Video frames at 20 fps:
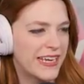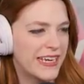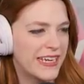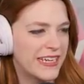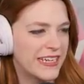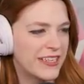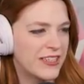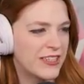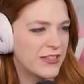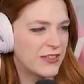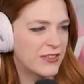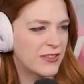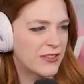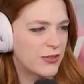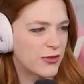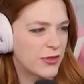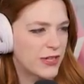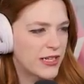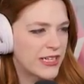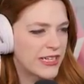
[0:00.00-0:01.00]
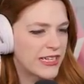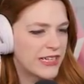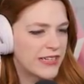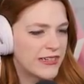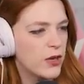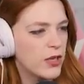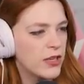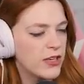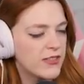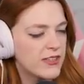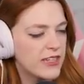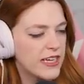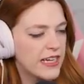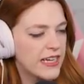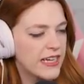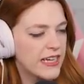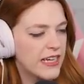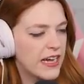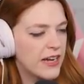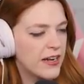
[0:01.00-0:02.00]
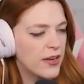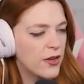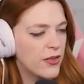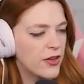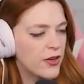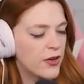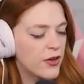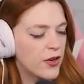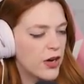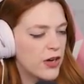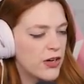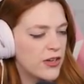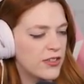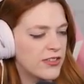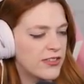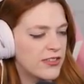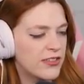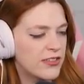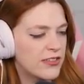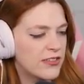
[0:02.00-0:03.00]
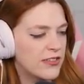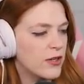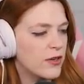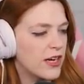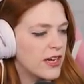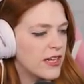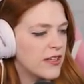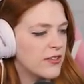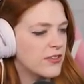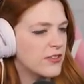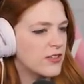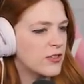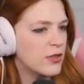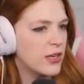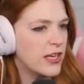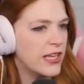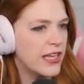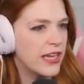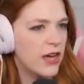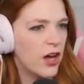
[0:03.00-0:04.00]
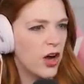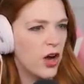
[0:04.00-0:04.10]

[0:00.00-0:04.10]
and needing to use the toilet. Go use it. I know they're gross, but you got to use the toilet.